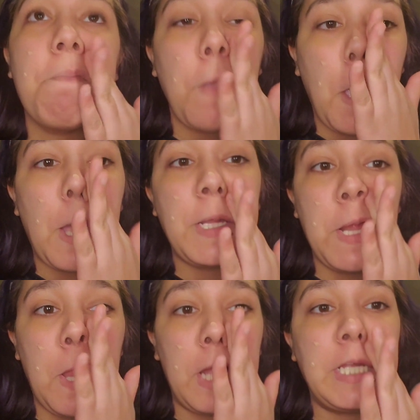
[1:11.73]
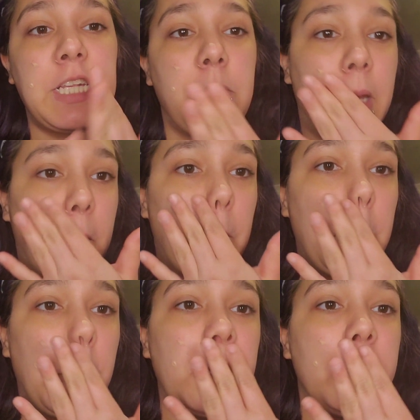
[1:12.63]
It has a light smell,
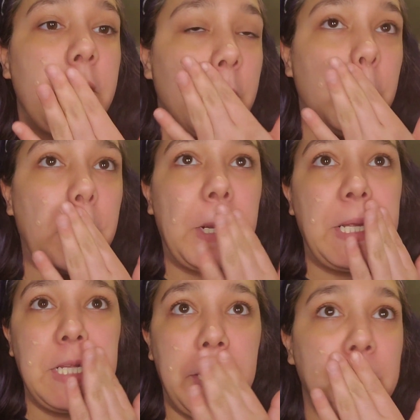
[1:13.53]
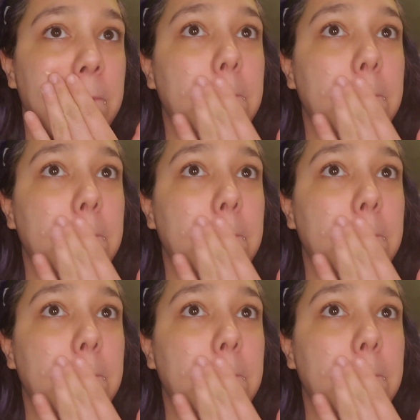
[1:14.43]
nothing too crazy.